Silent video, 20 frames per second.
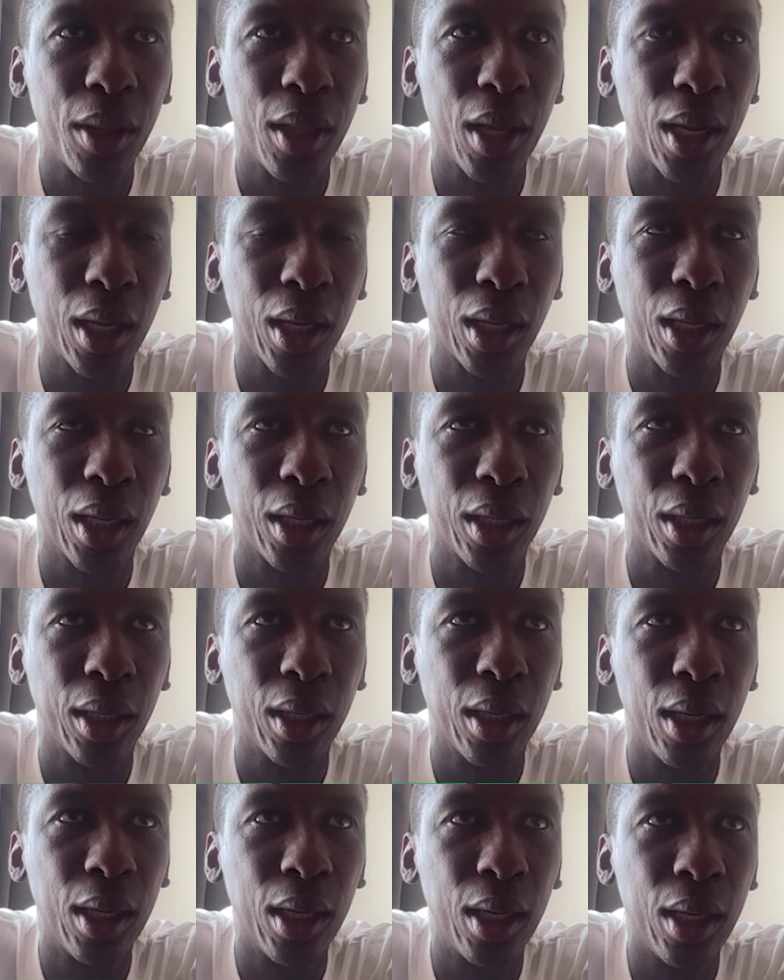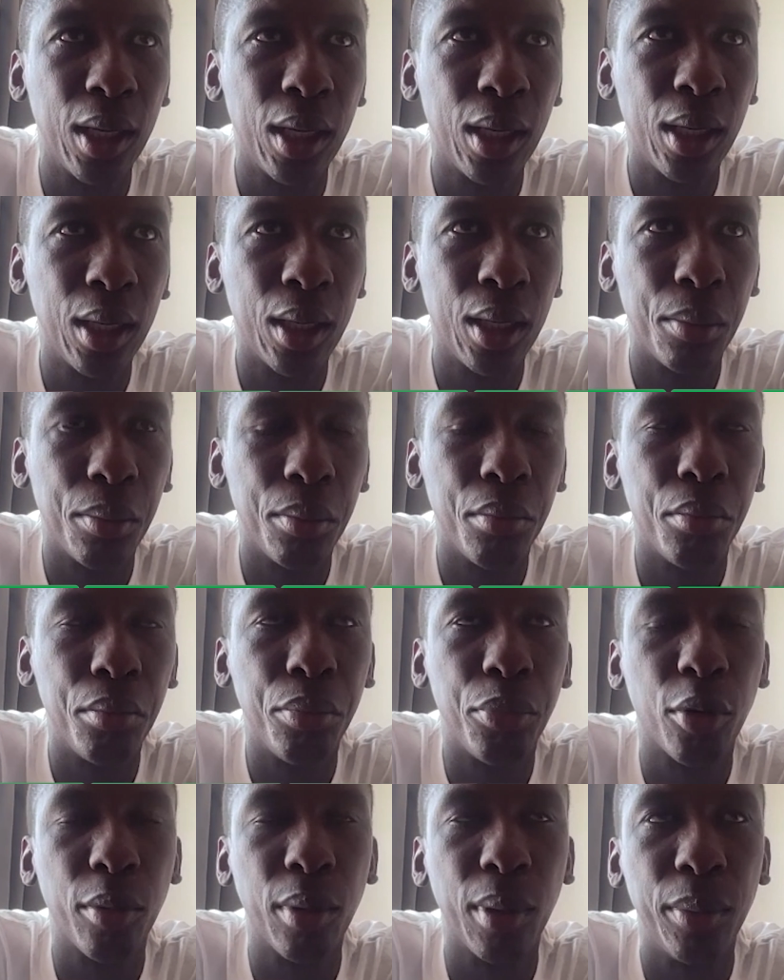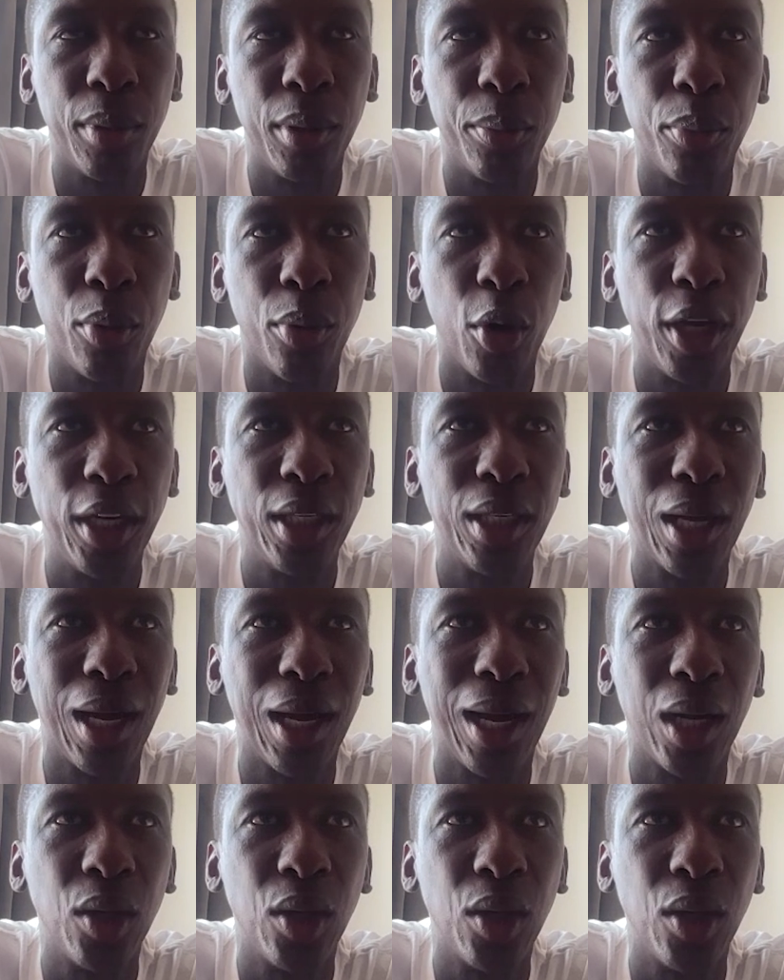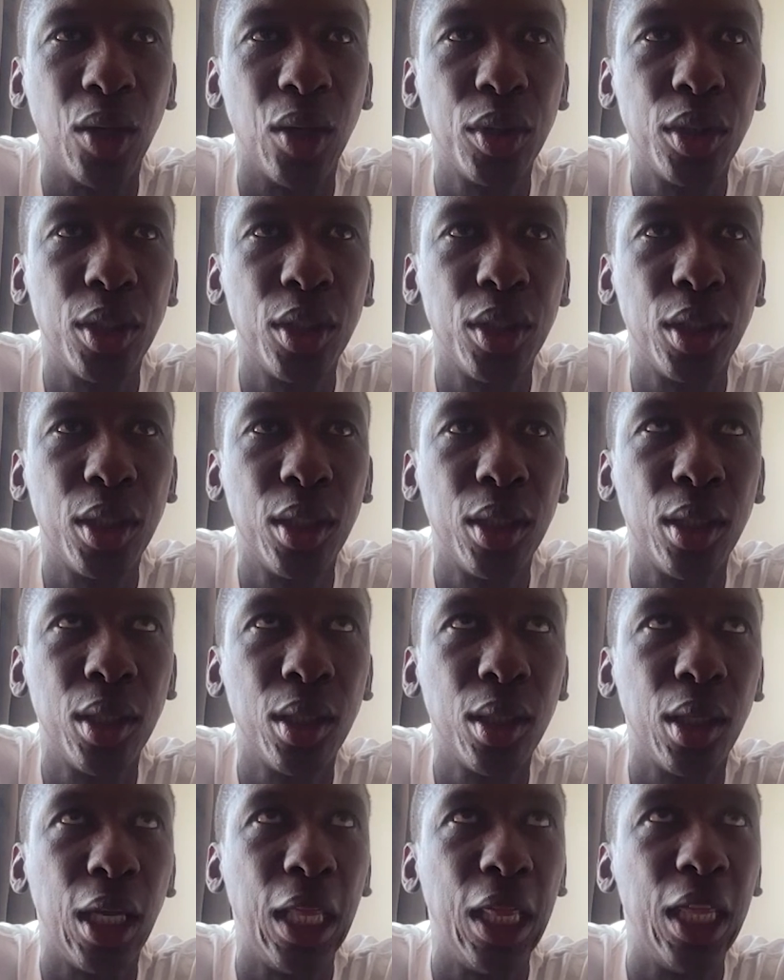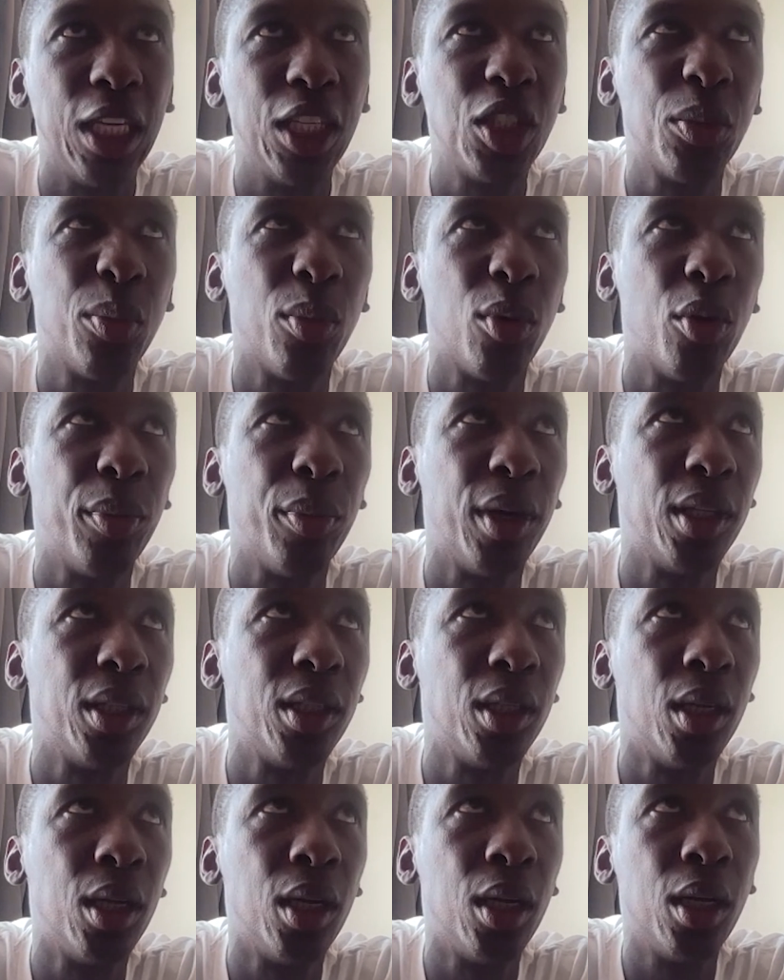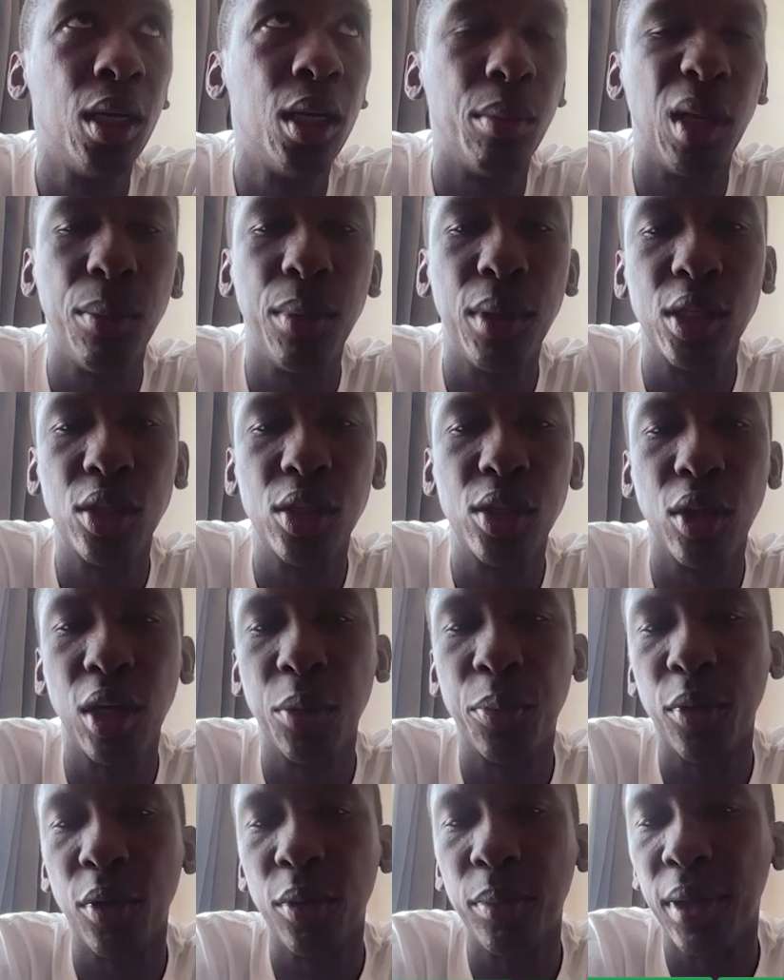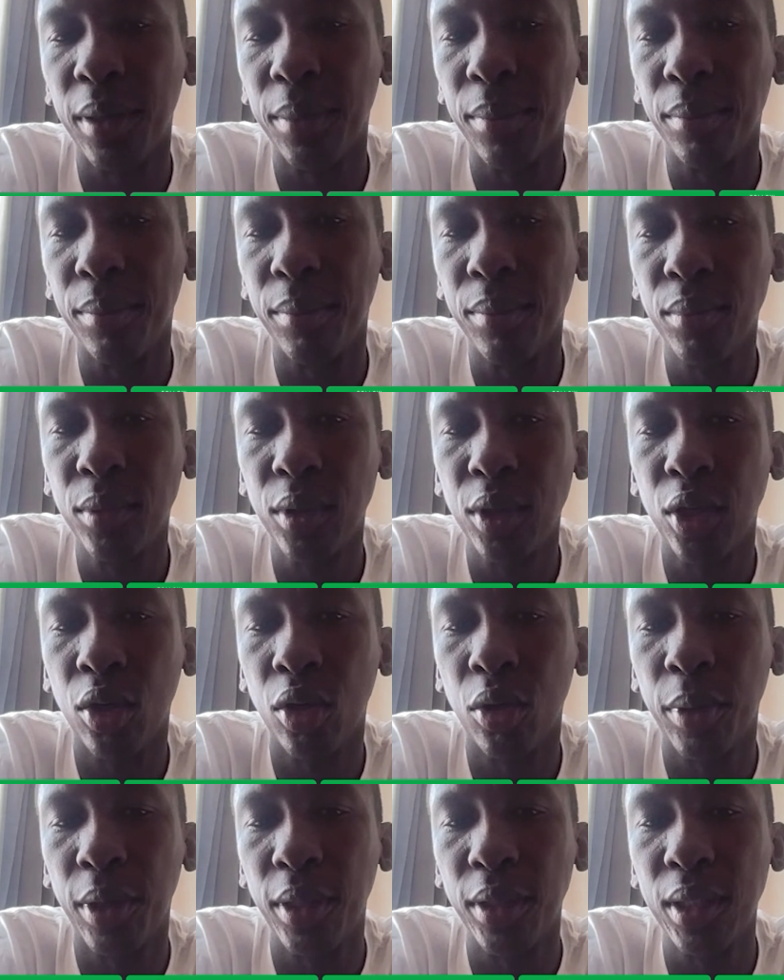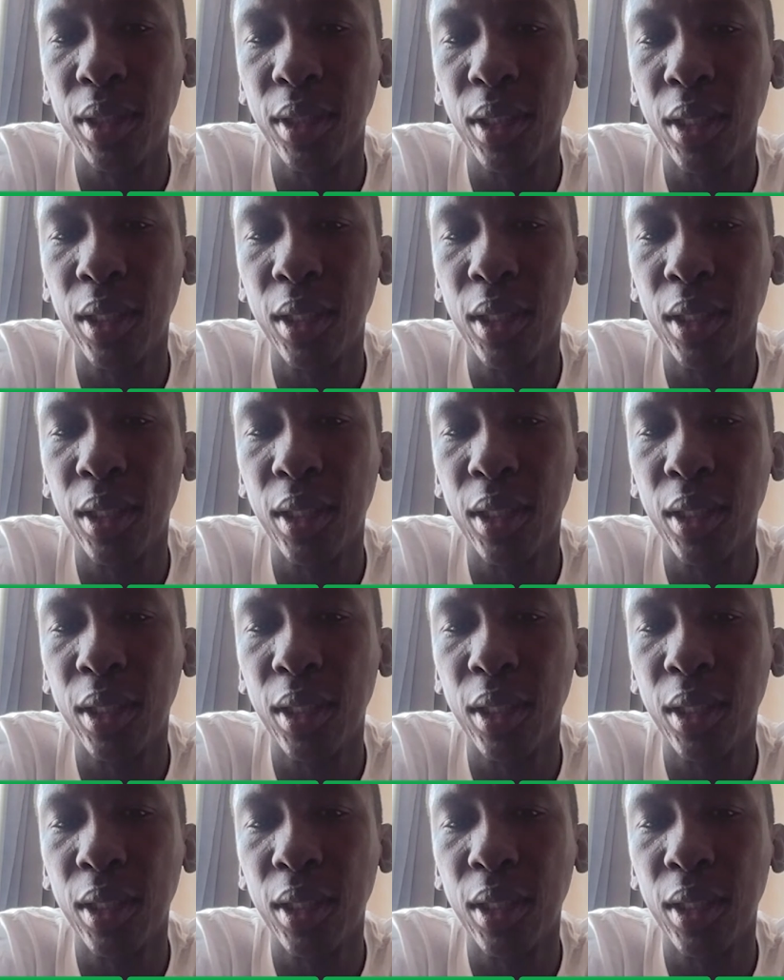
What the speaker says: that I can probably point out in this moment, maybe it's not a problem, you know, but